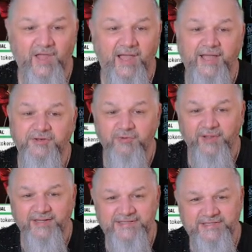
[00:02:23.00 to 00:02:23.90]
I do
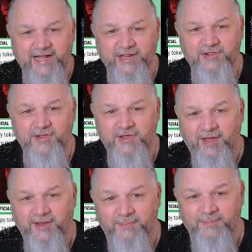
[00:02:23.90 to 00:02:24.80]
like the stats
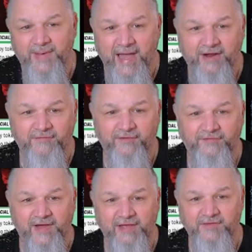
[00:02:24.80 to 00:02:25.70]
on the back for
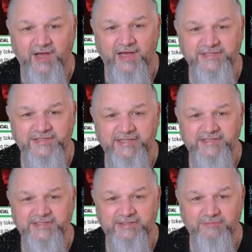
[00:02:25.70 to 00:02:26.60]
5 cost.
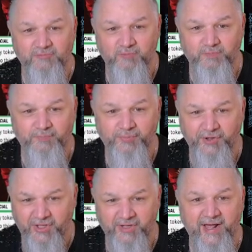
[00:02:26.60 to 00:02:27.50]
It's pretty
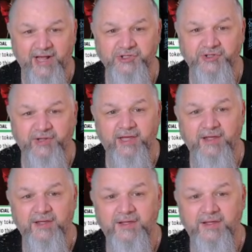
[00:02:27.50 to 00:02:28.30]
good, actually.